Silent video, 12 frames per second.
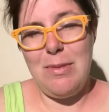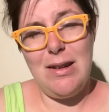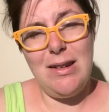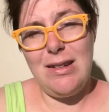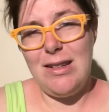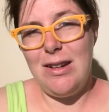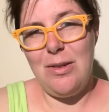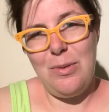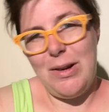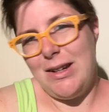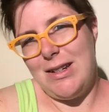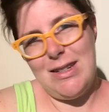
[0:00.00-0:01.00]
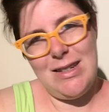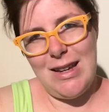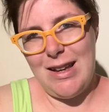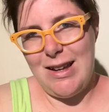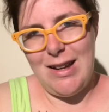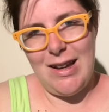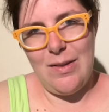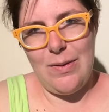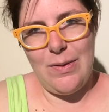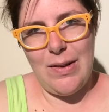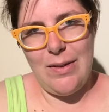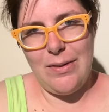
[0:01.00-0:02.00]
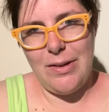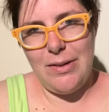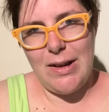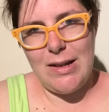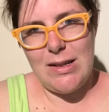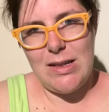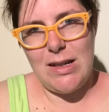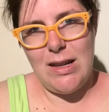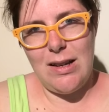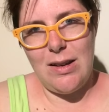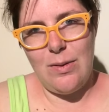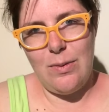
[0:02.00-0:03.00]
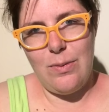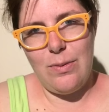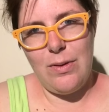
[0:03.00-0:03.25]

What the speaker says: And you know what, I have every right to kind of